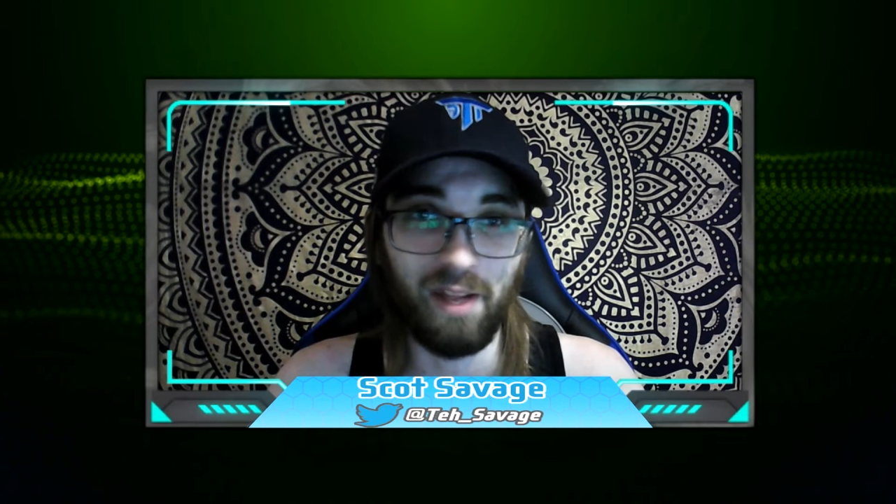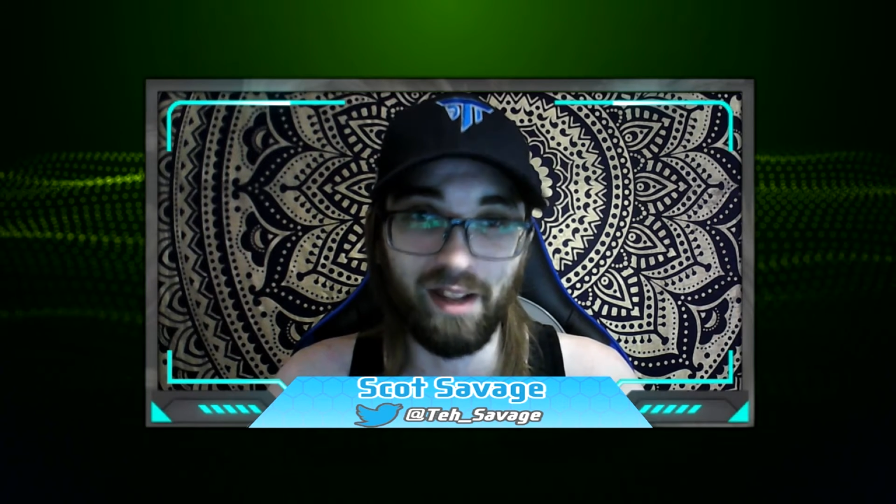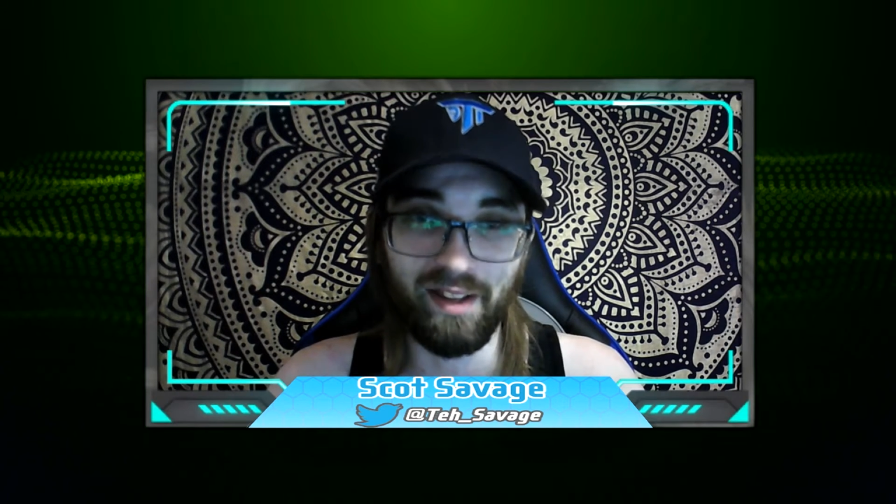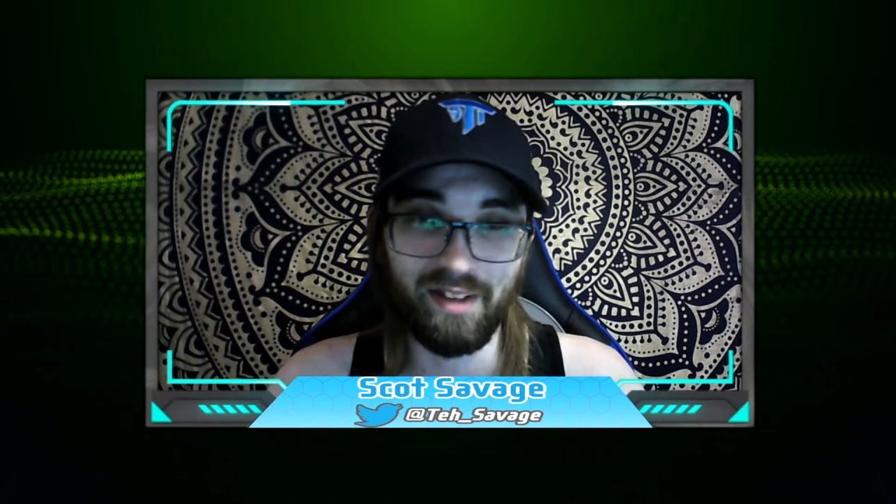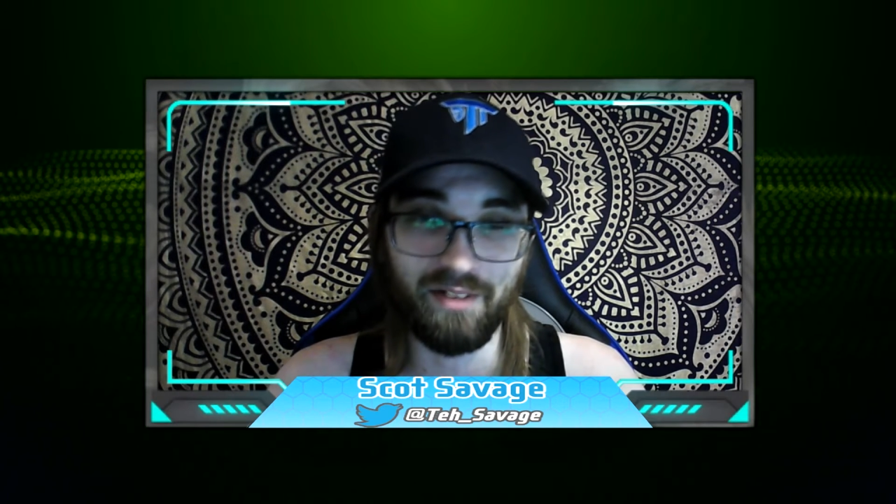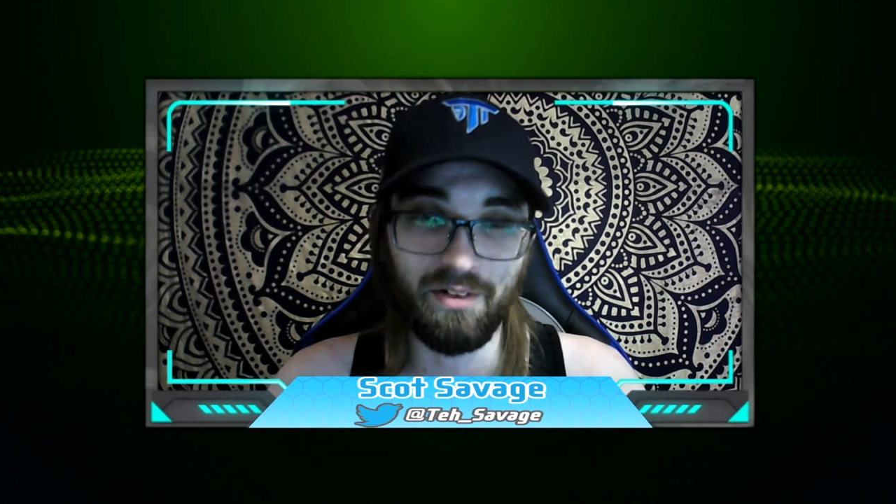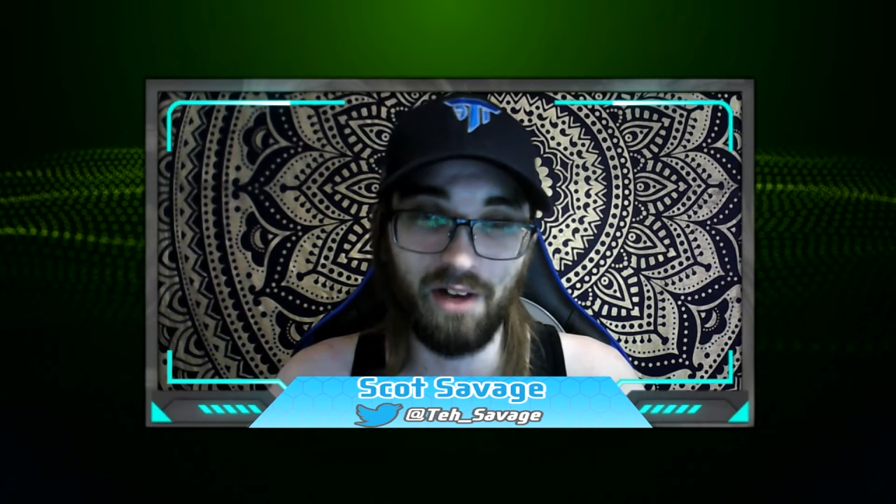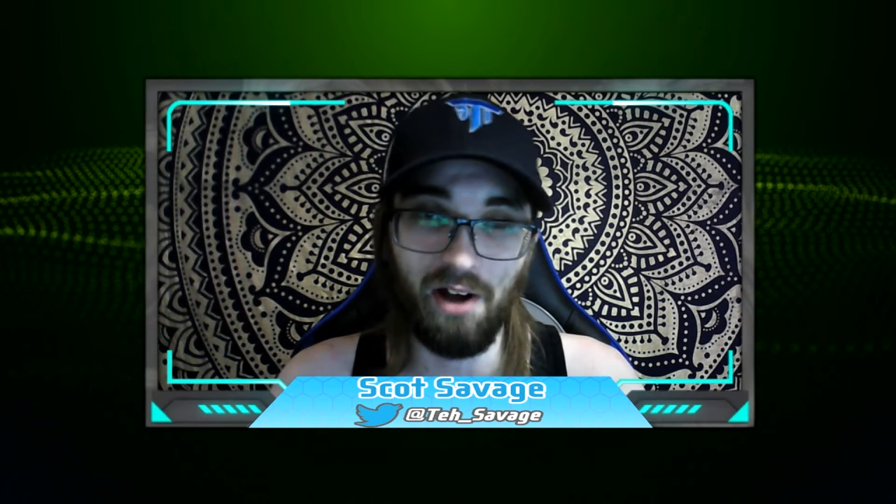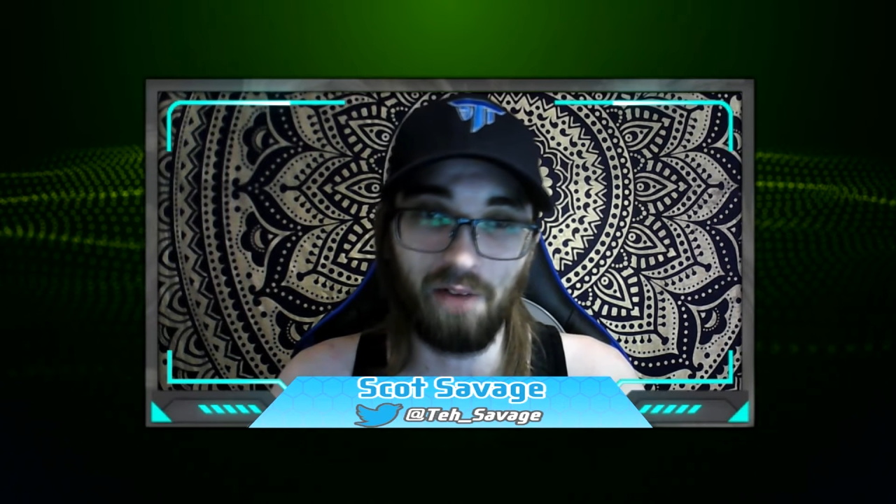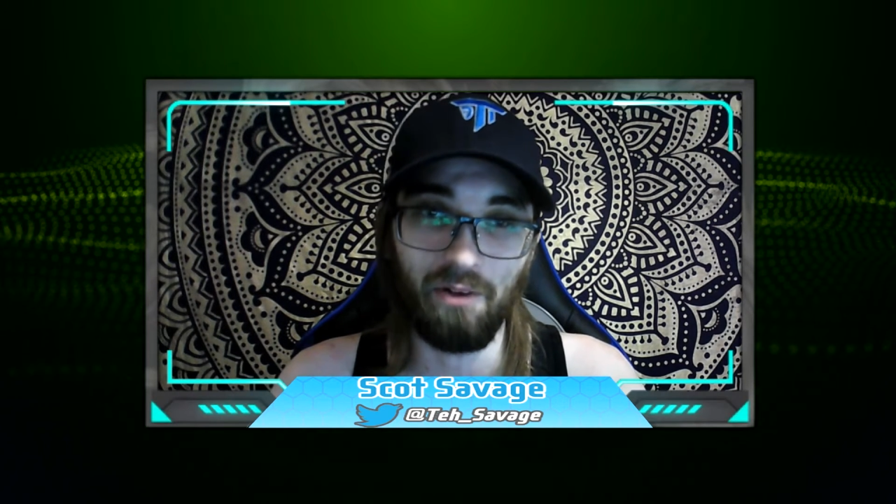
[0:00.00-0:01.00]
and they do
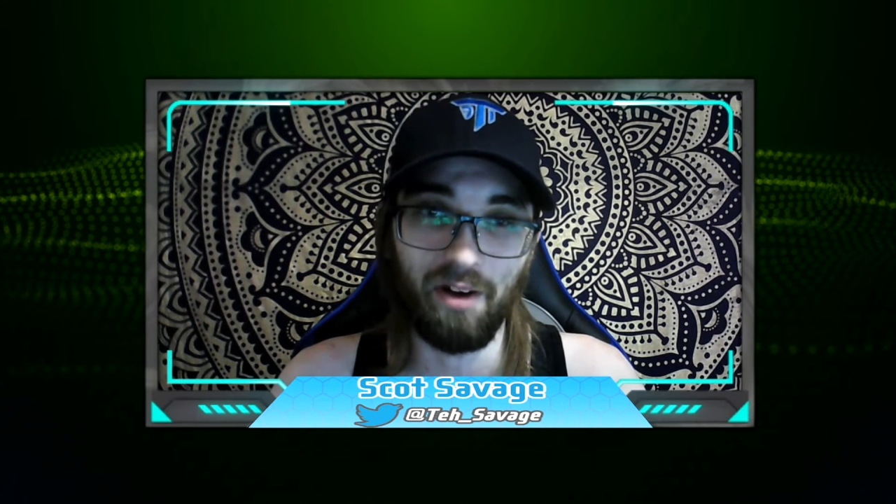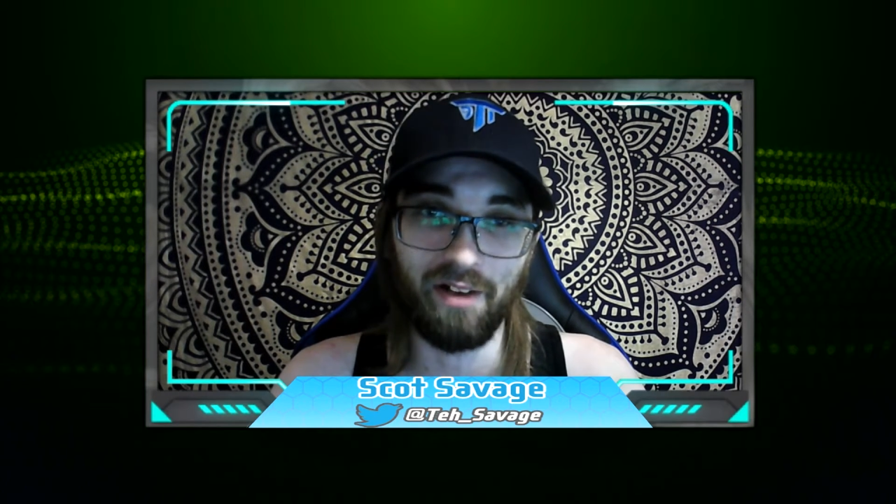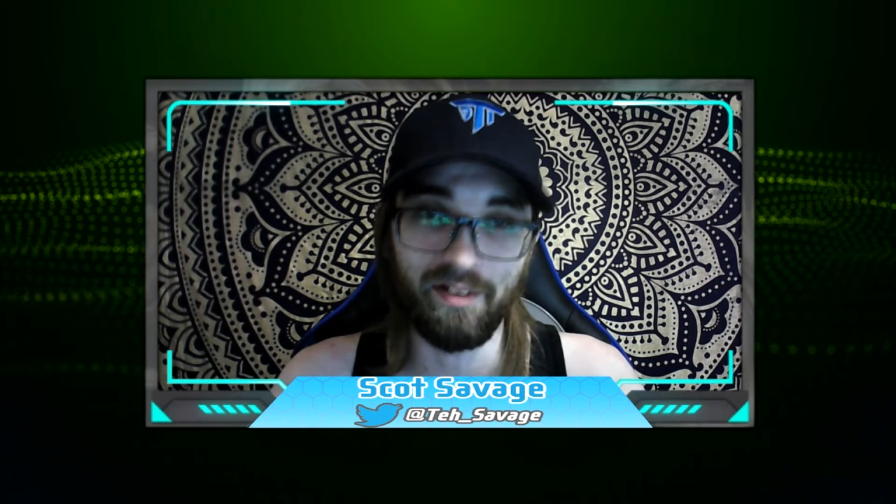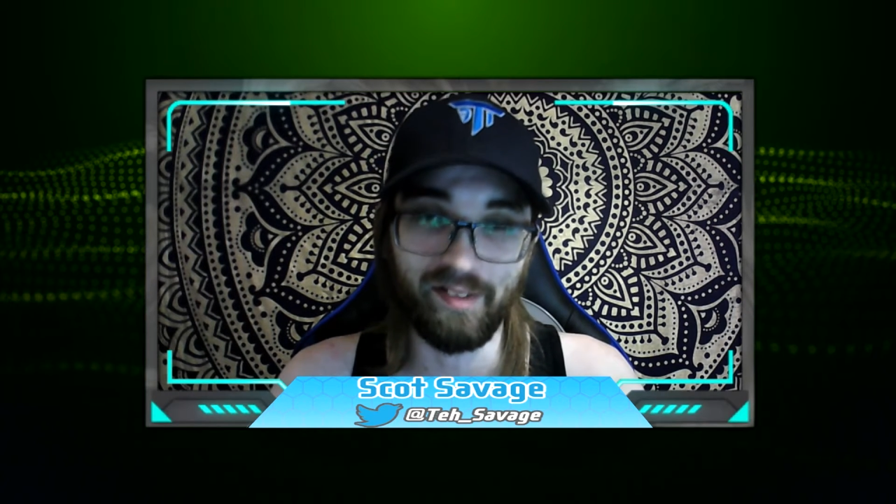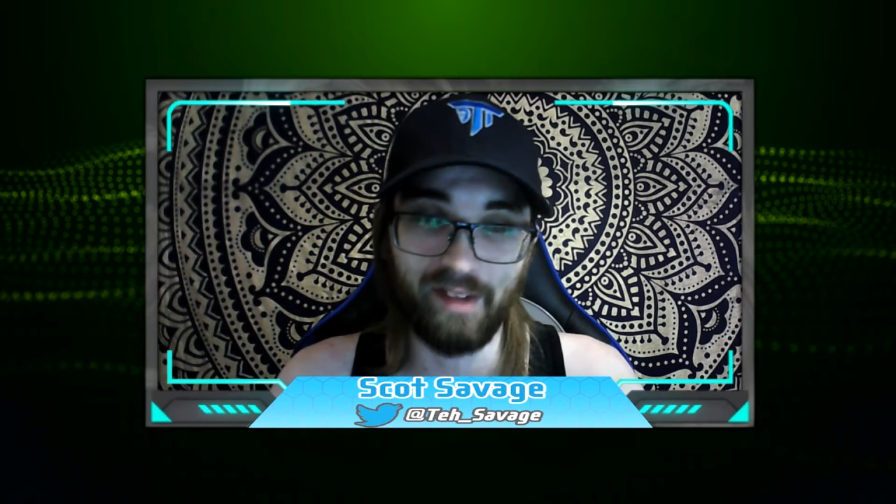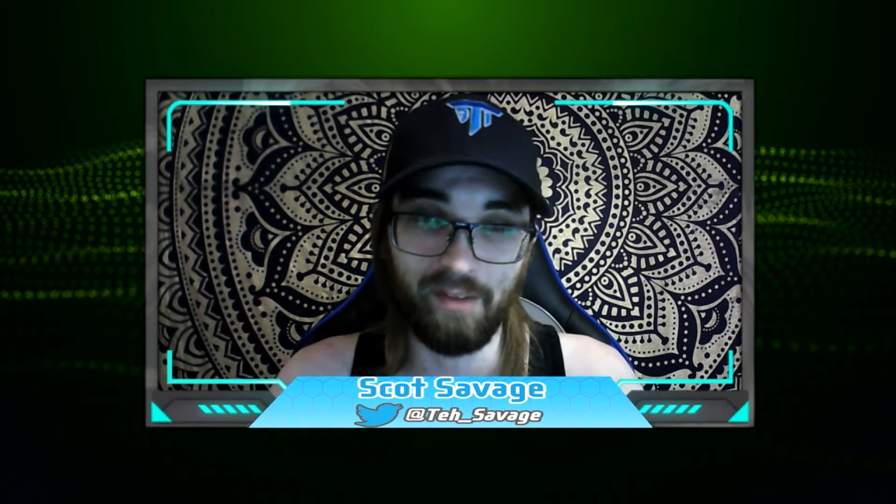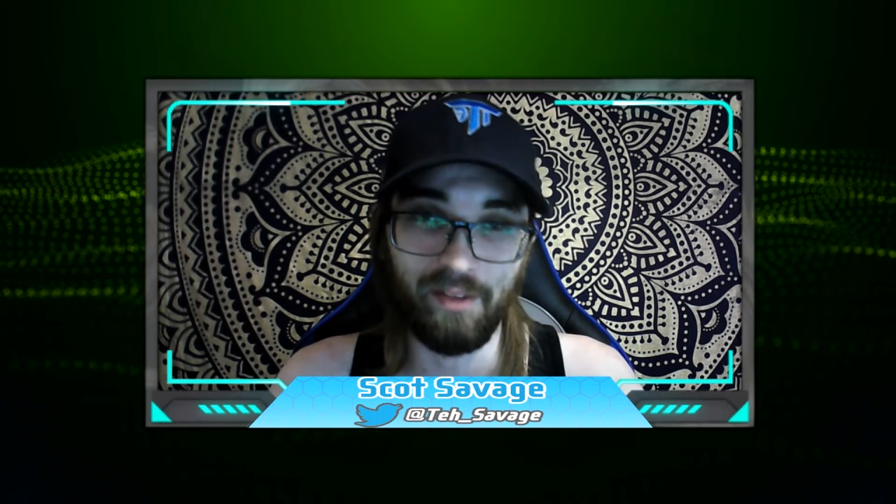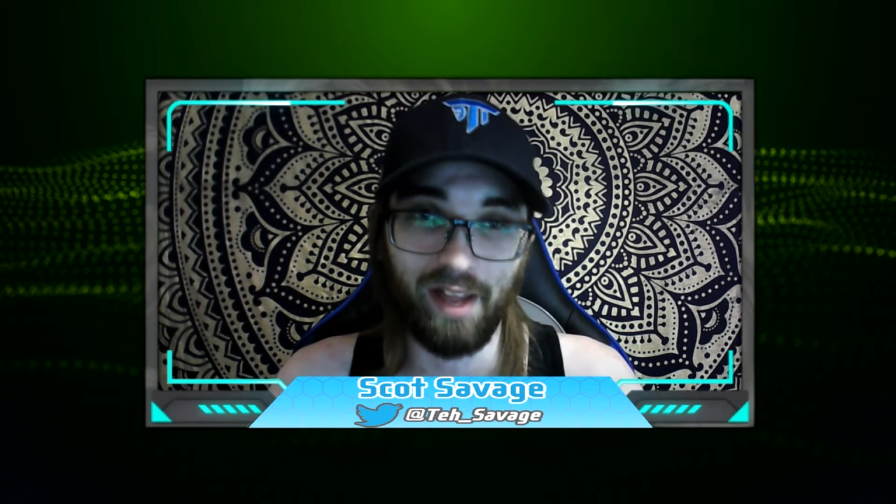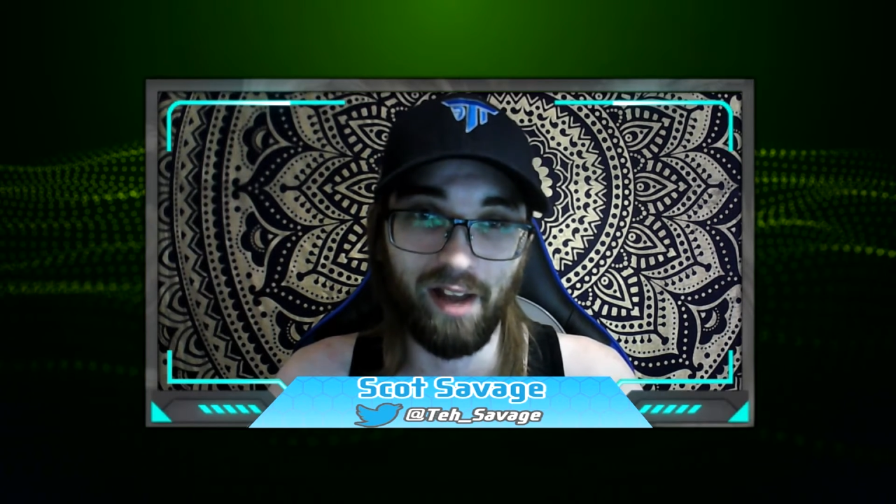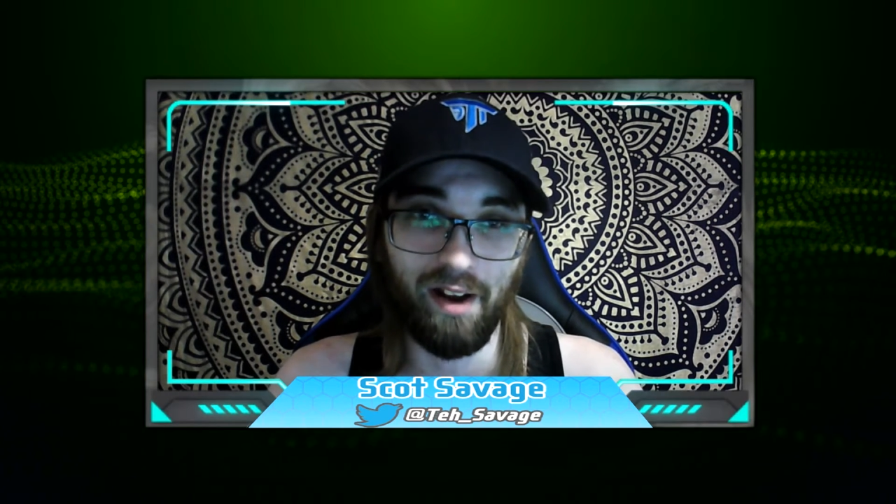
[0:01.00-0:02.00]
not want to
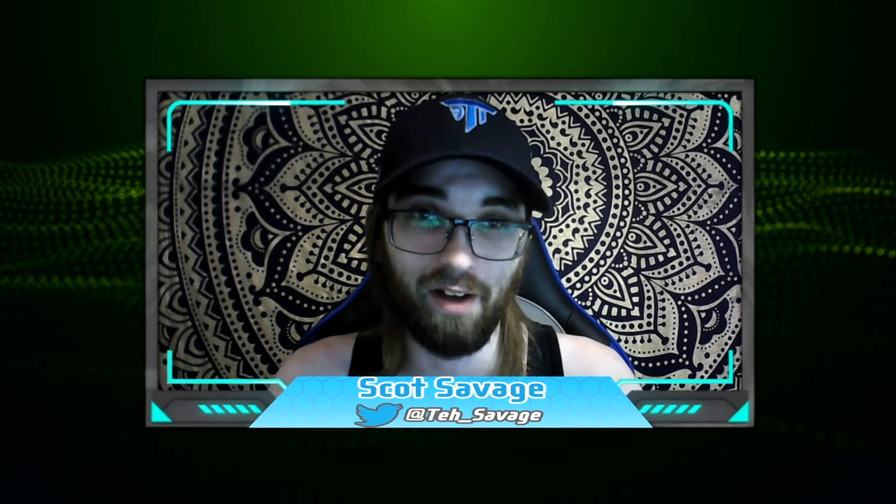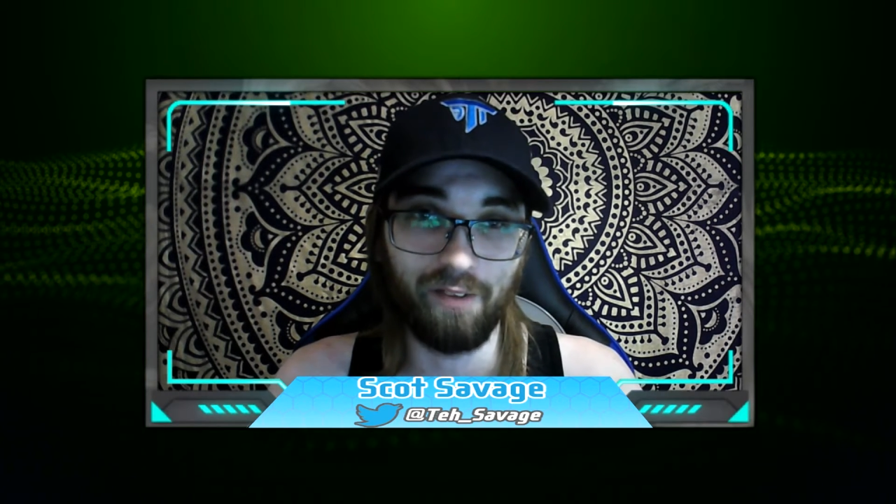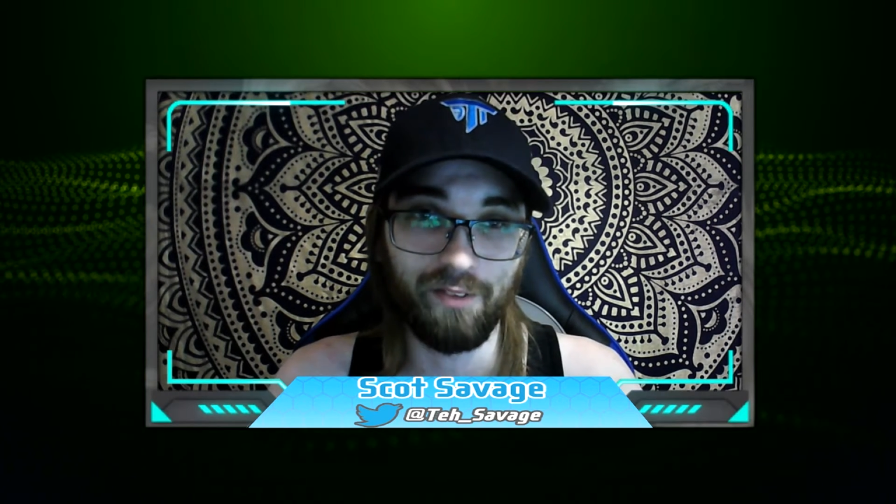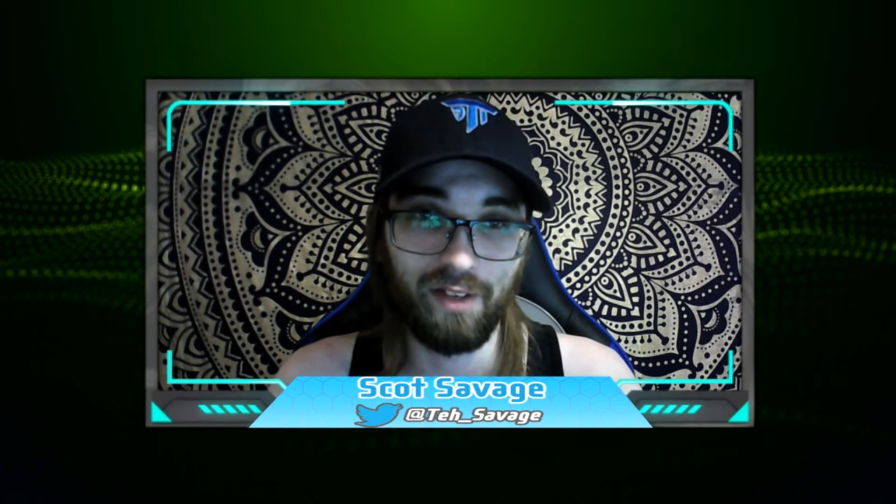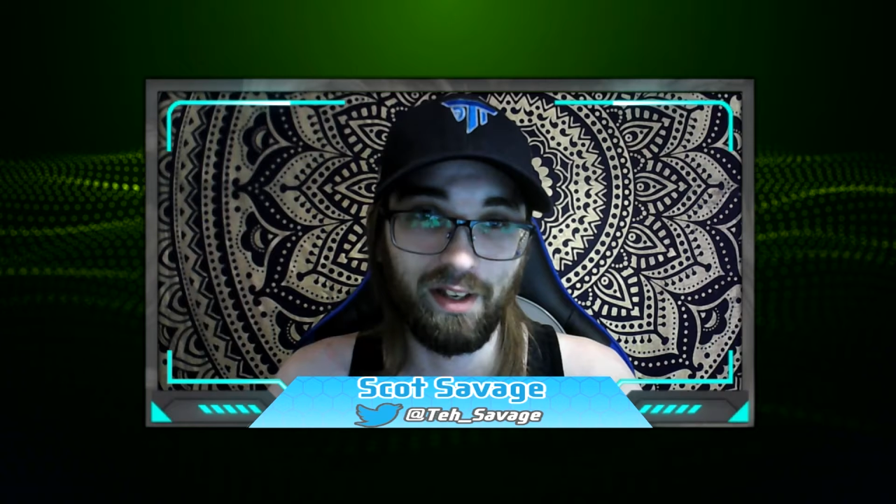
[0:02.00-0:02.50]
sever that off.